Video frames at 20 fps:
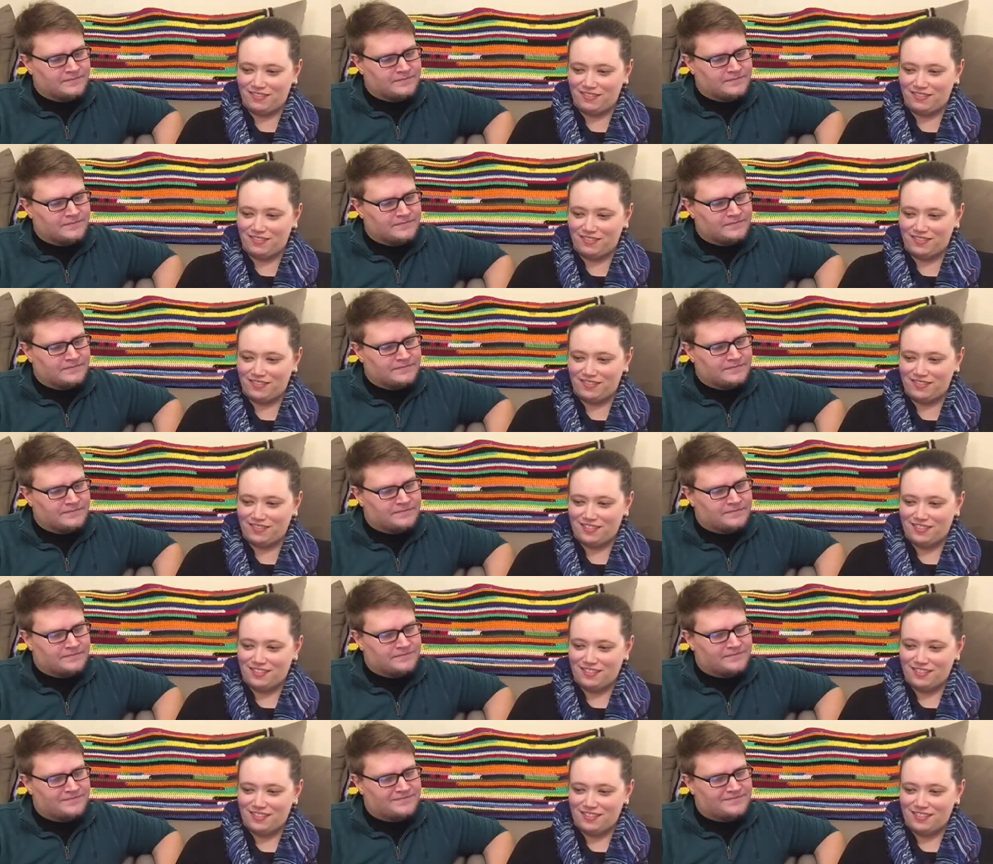
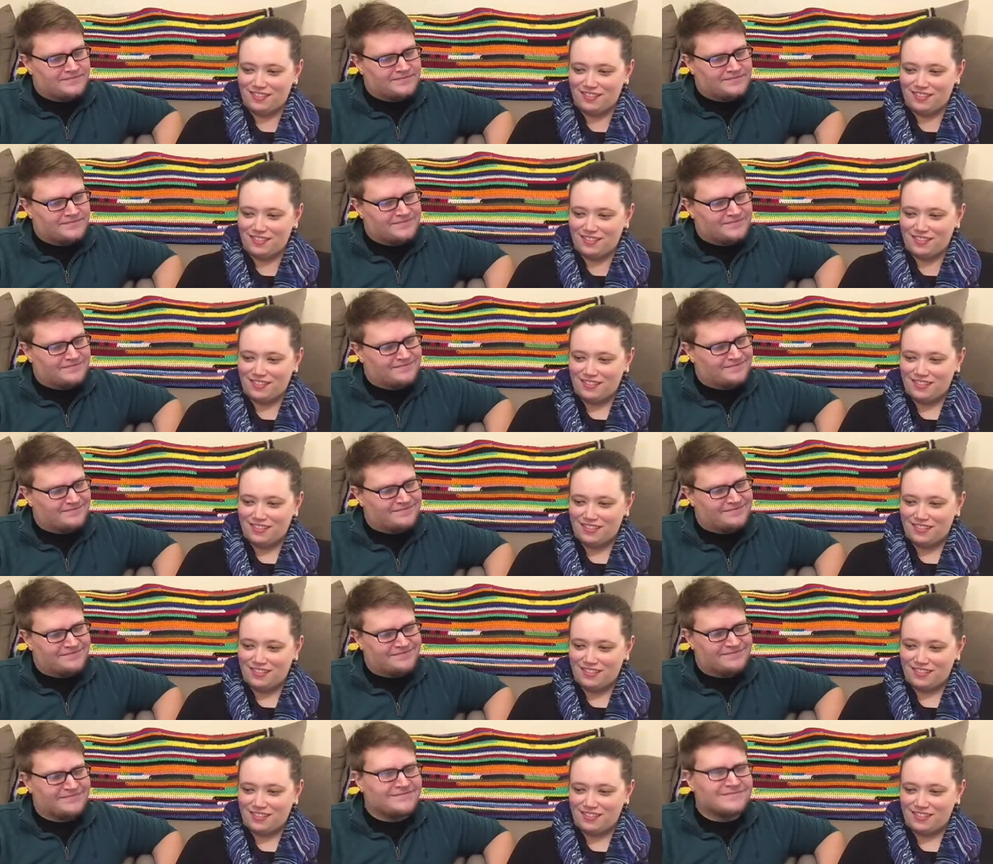
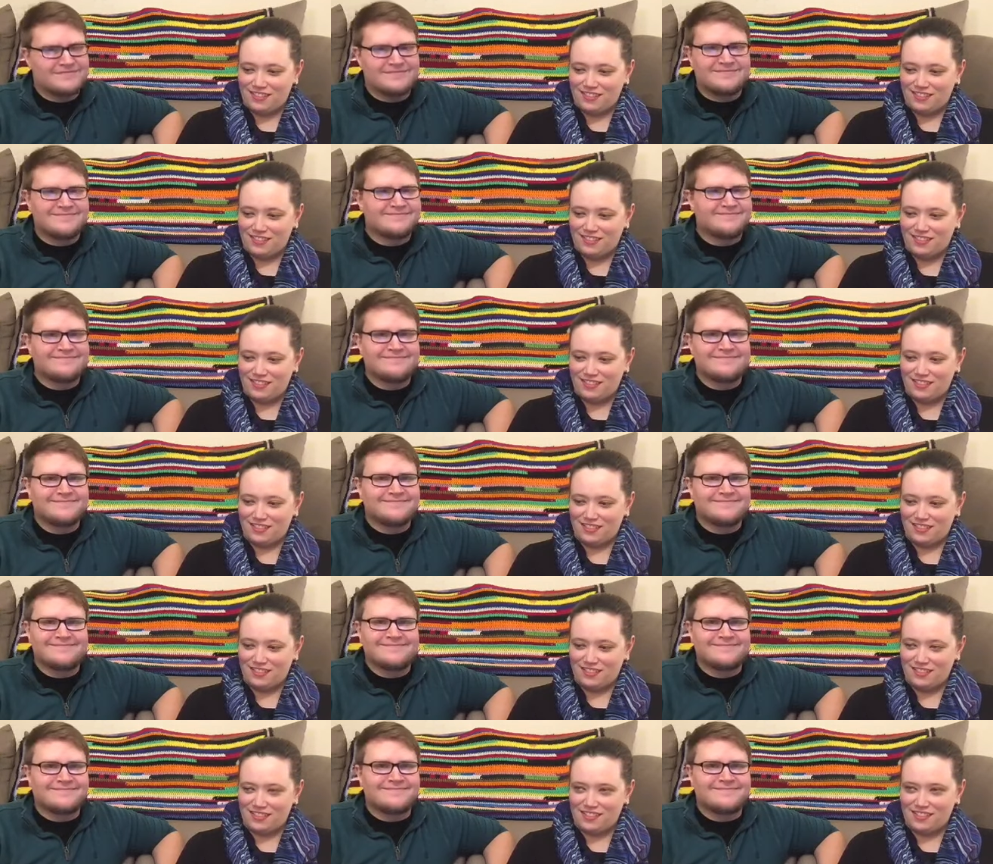
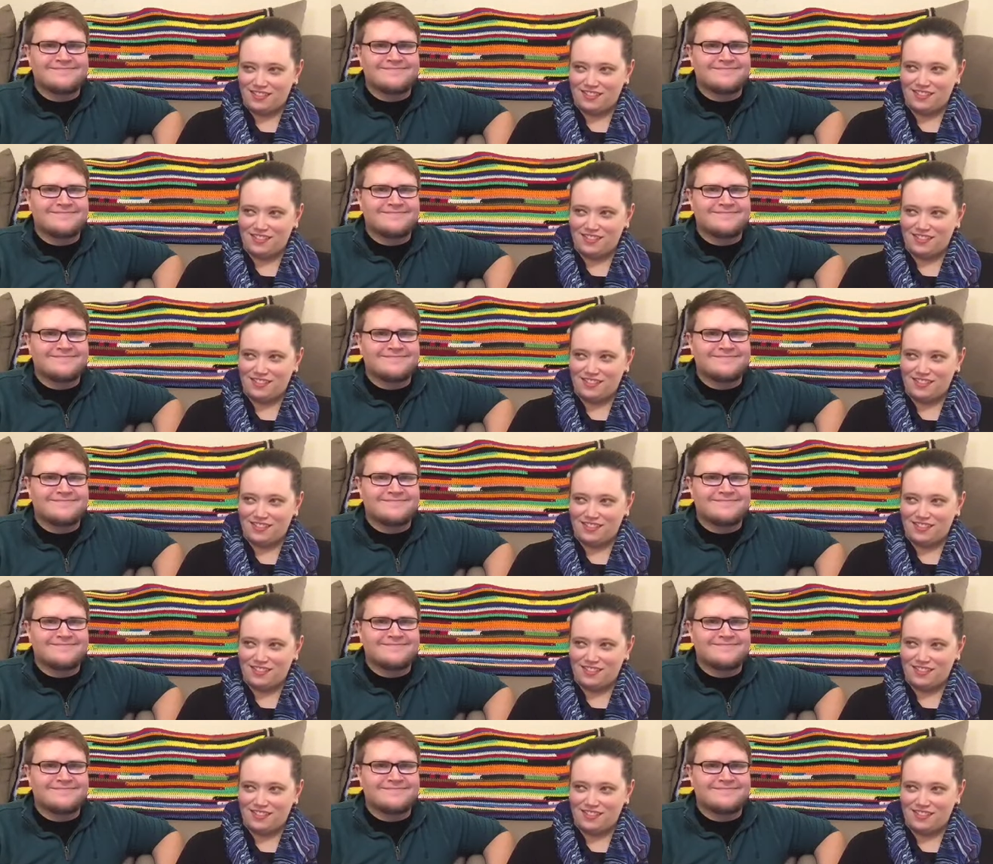(no one is talking)